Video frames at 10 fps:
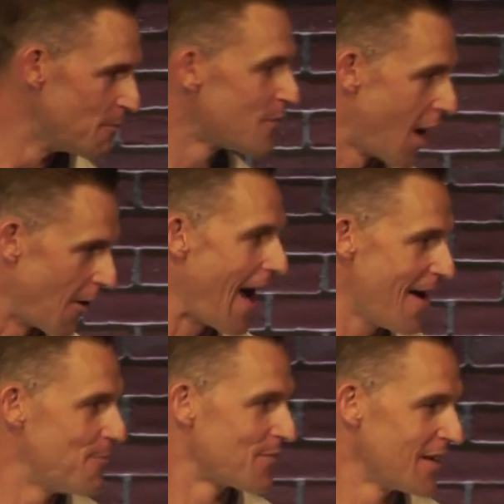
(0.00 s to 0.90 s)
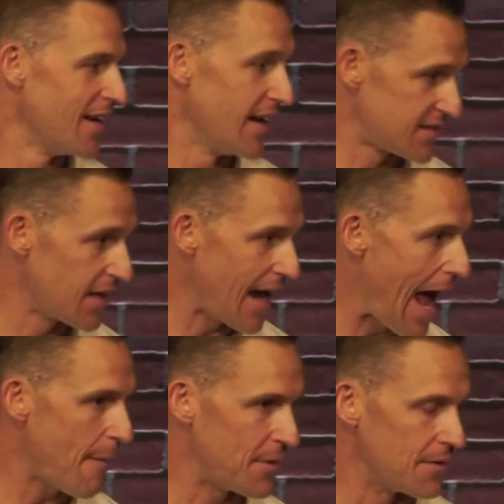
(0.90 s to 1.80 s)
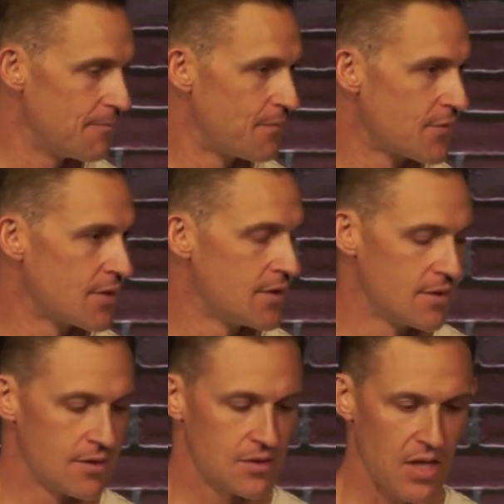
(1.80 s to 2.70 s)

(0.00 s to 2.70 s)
All right? It's going to happen. So